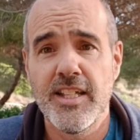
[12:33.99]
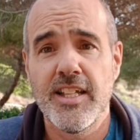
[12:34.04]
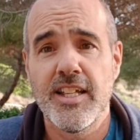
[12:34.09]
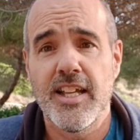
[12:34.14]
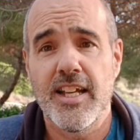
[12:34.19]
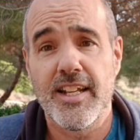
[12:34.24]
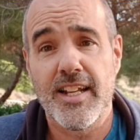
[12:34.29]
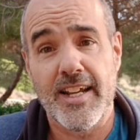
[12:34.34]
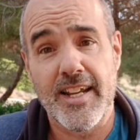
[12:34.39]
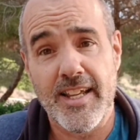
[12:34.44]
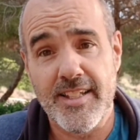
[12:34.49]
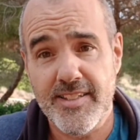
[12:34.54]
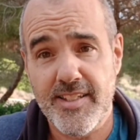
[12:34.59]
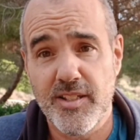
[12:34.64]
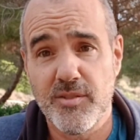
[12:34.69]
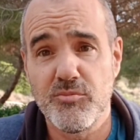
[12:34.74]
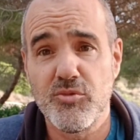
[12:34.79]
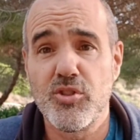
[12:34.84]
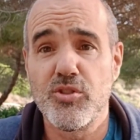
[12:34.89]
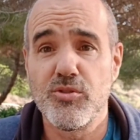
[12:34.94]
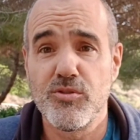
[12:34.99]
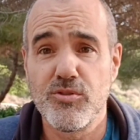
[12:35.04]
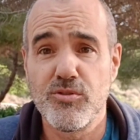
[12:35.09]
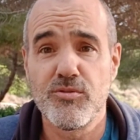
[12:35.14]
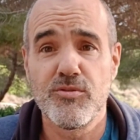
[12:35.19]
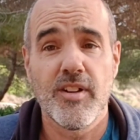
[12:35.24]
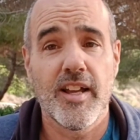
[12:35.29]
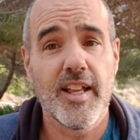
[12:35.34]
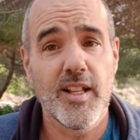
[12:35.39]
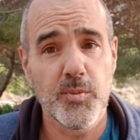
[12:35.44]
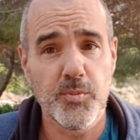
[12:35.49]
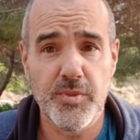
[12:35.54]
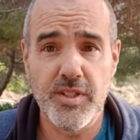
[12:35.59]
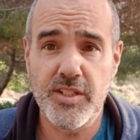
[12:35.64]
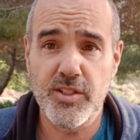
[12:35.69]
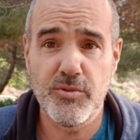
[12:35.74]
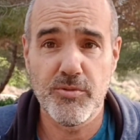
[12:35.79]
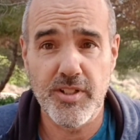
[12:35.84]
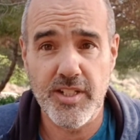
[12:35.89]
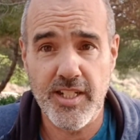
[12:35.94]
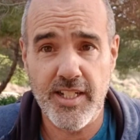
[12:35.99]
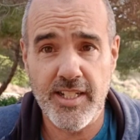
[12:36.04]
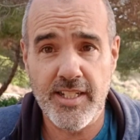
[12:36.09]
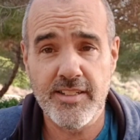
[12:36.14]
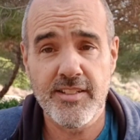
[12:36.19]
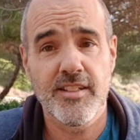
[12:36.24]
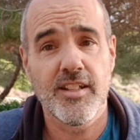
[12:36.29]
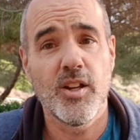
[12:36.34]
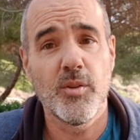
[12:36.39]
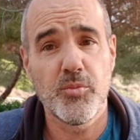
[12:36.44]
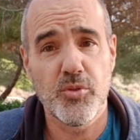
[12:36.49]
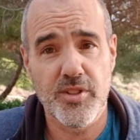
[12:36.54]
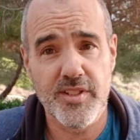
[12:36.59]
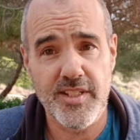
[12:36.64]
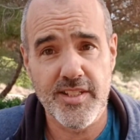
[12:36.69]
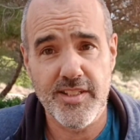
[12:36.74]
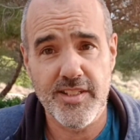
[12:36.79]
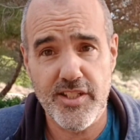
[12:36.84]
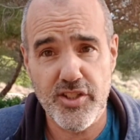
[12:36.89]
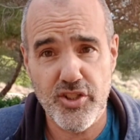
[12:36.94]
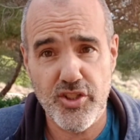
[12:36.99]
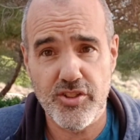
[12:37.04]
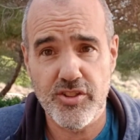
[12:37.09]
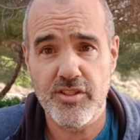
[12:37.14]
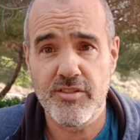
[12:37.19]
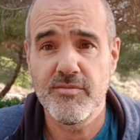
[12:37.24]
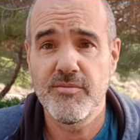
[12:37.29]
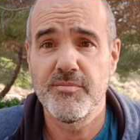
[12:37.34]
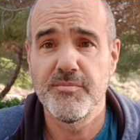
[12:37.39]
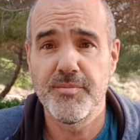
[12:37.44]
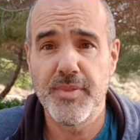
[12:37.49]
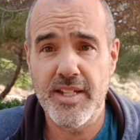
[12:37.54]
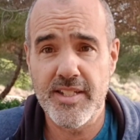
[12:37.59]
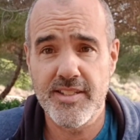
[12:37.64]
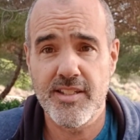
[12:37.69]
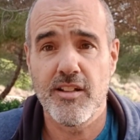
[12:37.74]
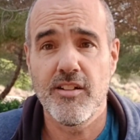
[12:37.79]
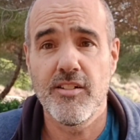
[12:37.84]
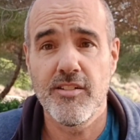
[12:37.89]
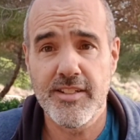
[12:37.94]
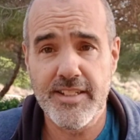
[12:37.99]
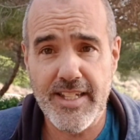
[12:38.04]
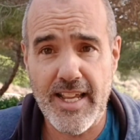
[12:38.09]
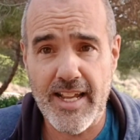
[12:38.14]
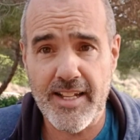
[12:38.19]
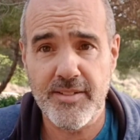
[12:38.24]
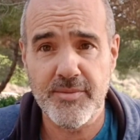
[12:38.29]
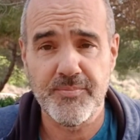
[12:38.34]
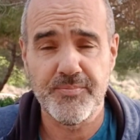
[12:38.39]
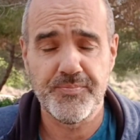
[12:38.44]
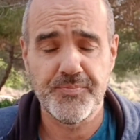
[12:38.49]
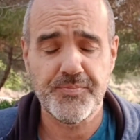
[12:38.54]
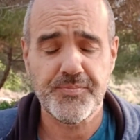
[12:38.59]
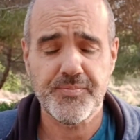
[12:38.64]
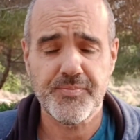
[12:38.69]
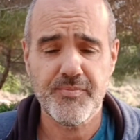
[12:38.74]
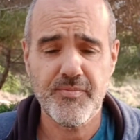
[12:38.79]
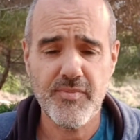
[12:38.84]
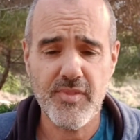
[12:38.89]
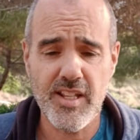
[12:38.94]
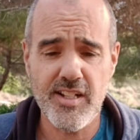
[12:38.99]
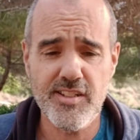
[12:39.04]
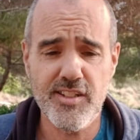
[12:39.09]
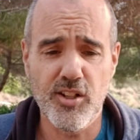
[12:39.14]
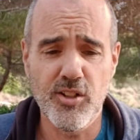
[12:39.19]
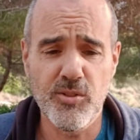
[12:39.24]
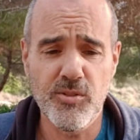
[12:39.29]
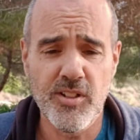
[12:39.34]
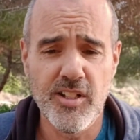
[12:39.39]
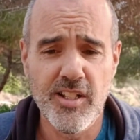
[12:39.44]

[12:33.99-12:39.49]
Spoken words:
and I asked him to help me create a presentation based on that. So,